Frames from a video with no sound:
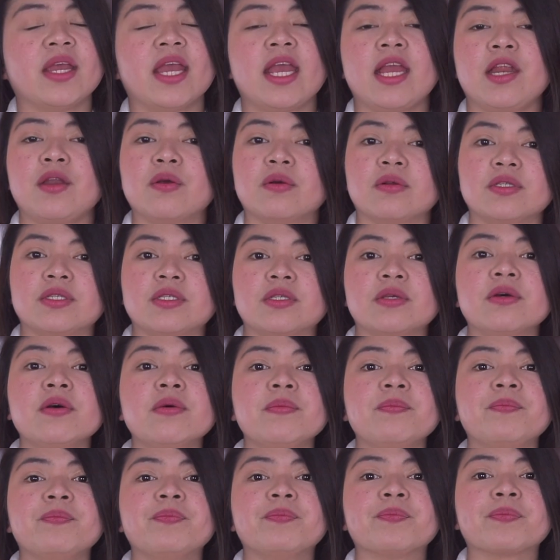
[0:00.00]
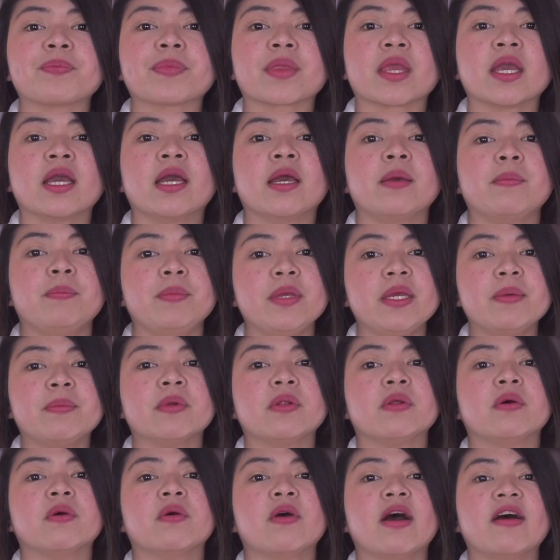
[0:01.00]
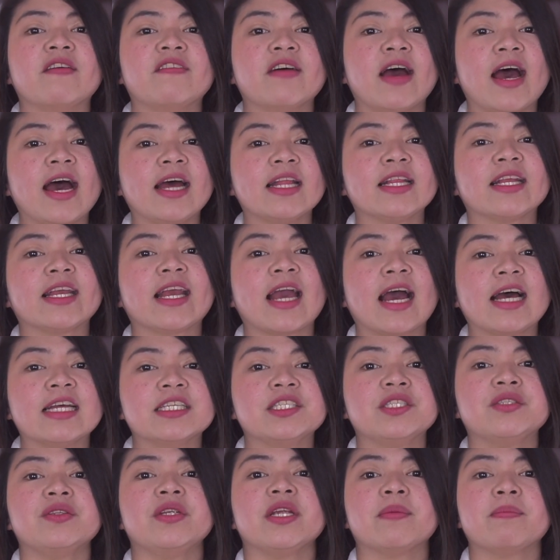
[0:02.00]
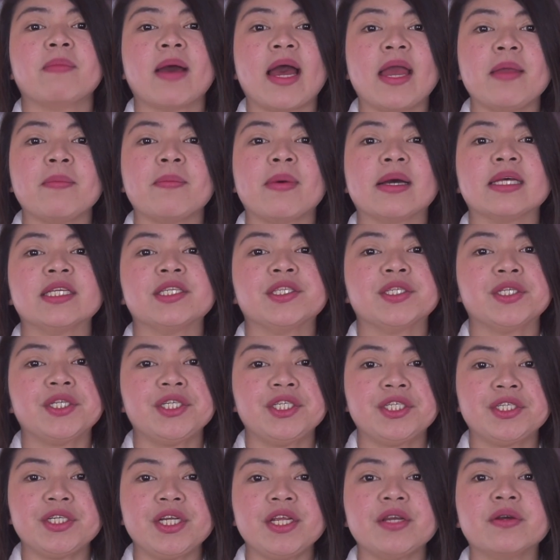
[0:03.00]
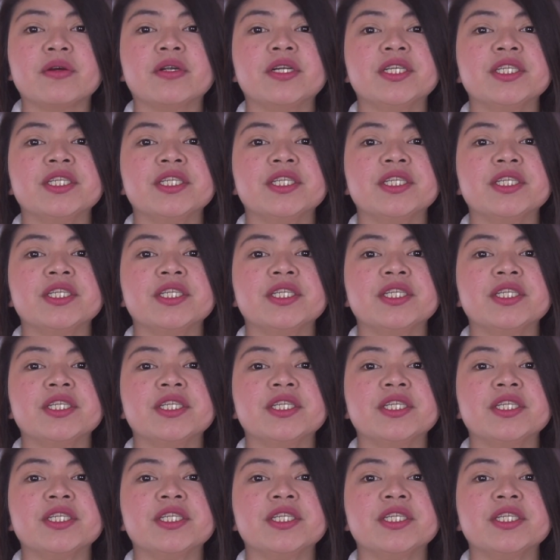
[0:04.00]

And also, people who have had gastric bypass surgery or